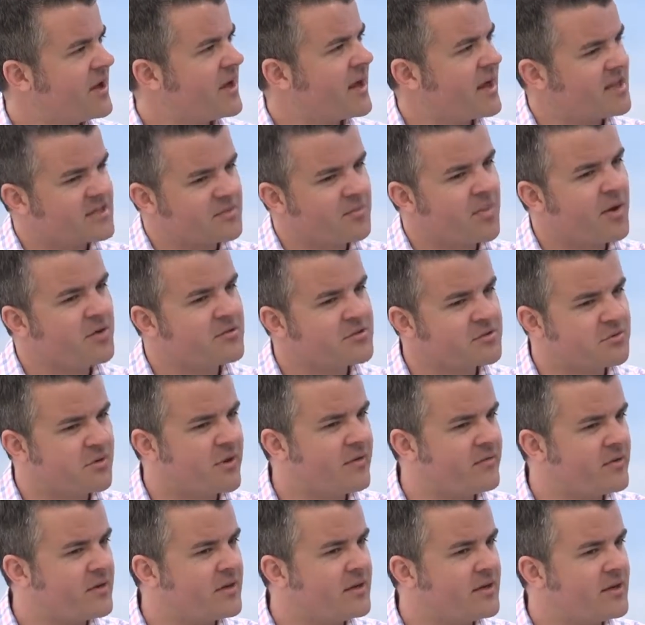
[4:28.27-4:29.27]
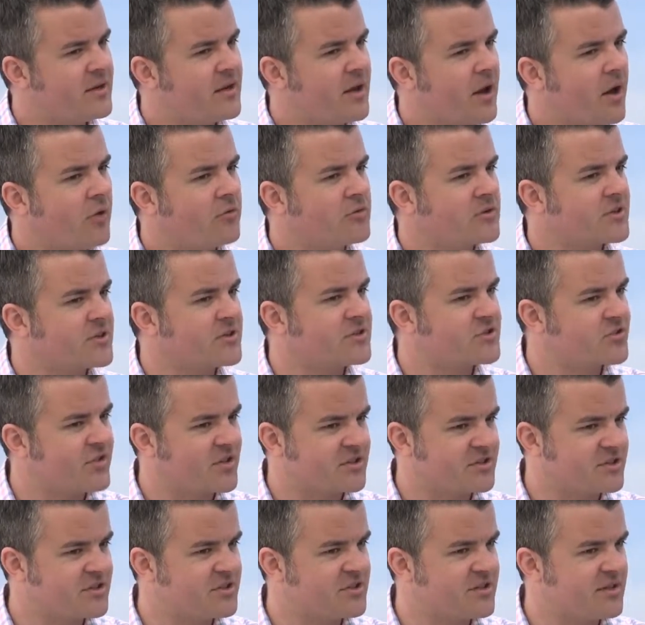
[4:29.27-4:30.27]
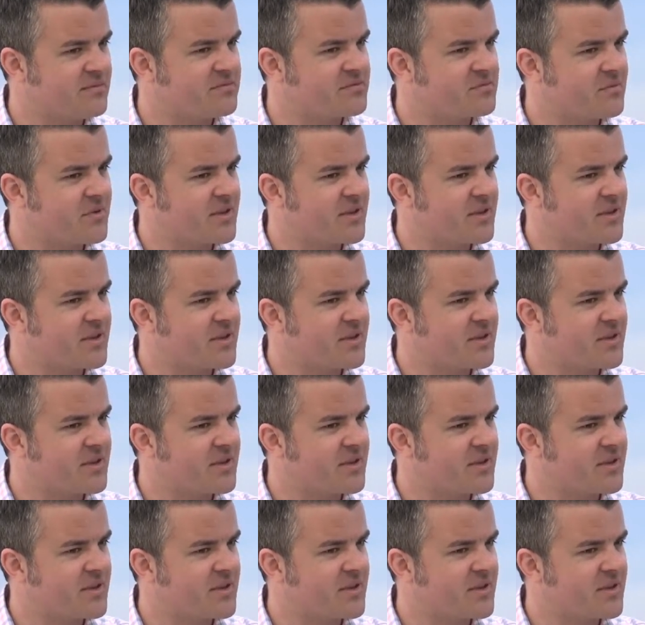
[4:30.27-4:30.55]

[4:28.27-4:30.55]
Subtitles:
as opposed to other older constructed ships